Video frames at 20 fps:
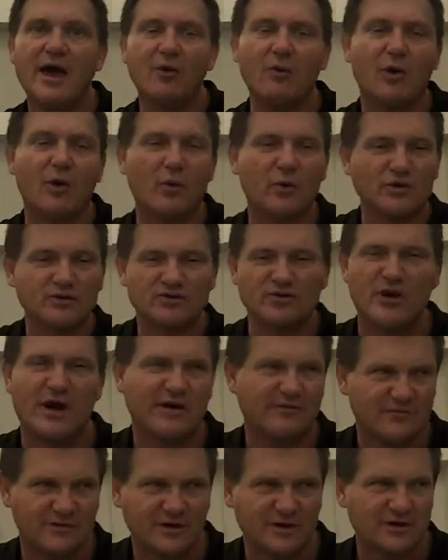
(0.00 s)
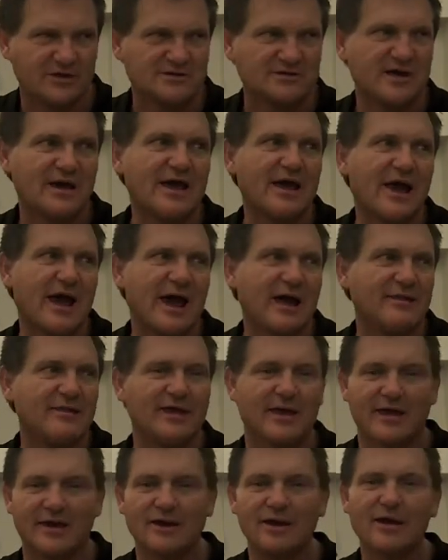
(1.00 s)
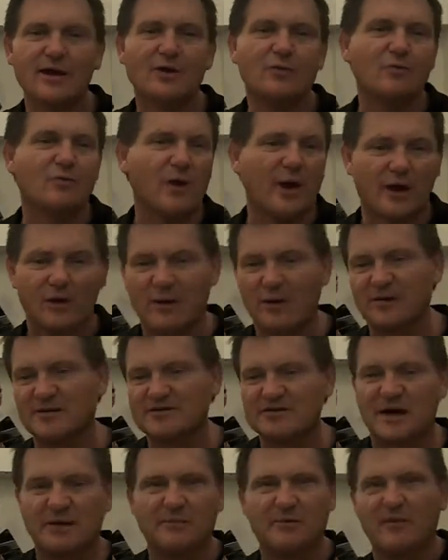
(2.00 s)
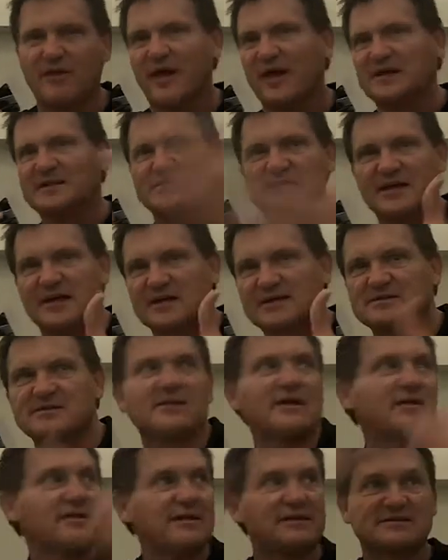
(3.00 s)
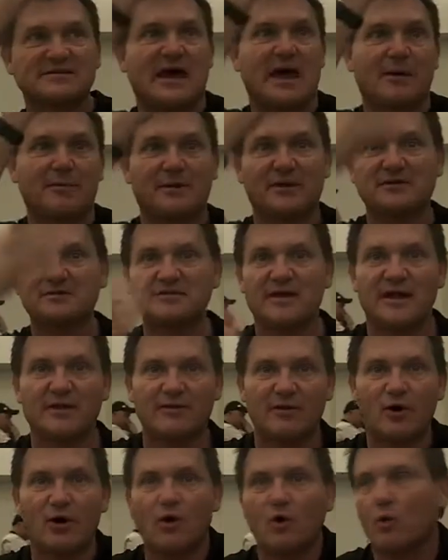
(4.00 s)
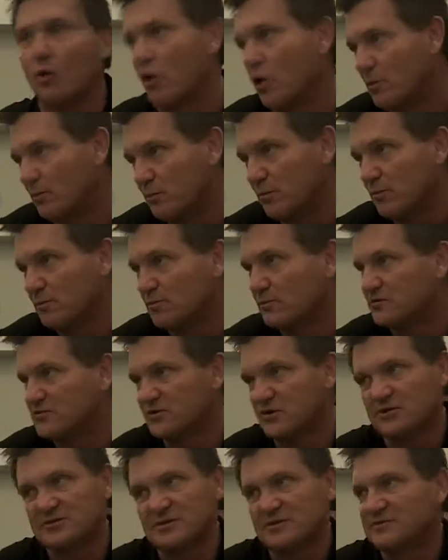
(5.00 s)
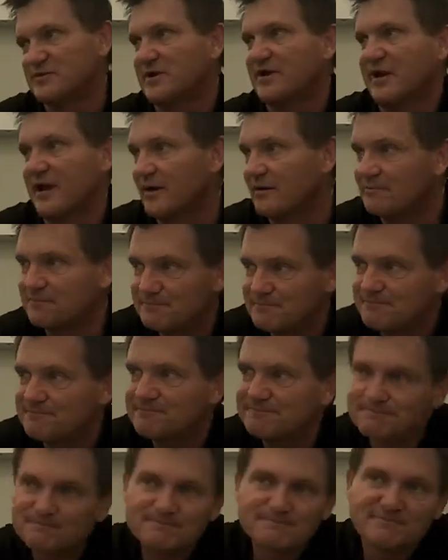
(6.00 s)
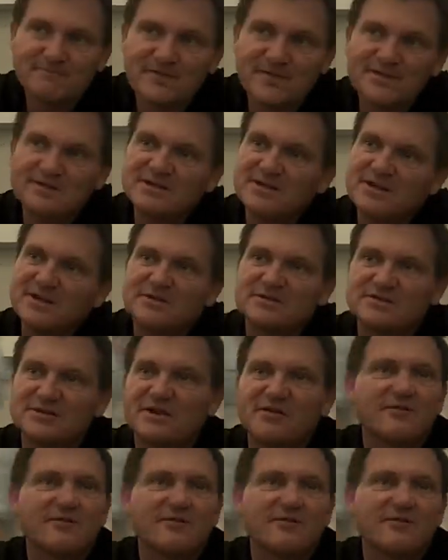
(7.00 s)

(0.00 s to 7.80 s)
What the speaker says: and what witchcraft is. And then right around the time you think it's this, then this happens and the whole world turns upside down. It's, you know, it's